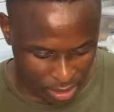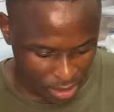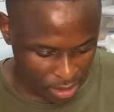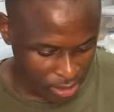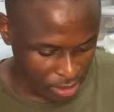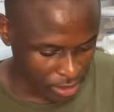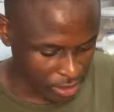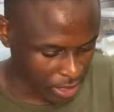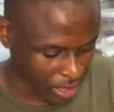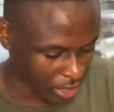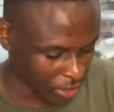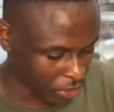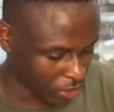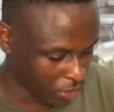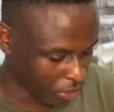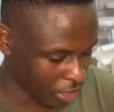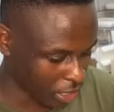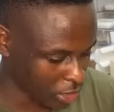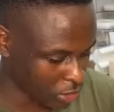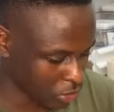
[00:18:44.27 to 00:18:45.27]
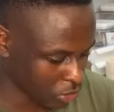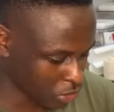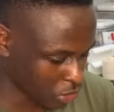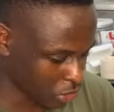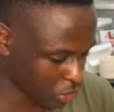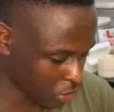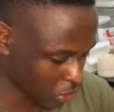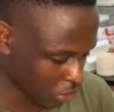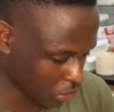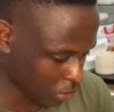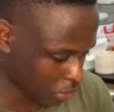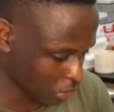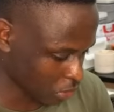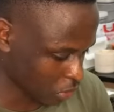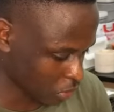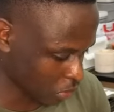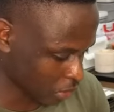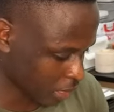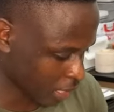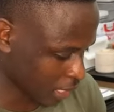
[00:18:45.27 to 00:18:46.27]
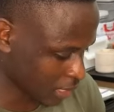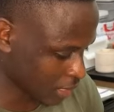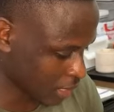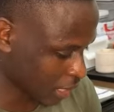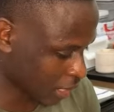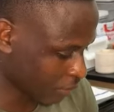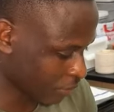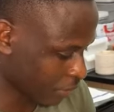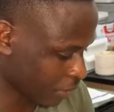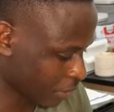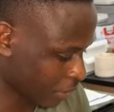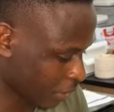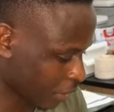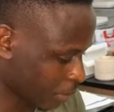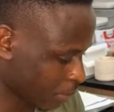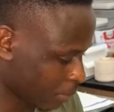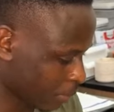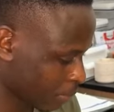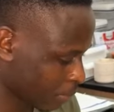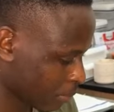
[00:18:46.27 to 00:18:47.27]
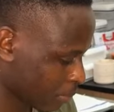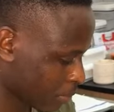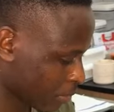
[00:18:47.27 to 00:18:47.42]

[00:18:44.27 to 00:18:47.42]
send Koree to store to get heavy cream.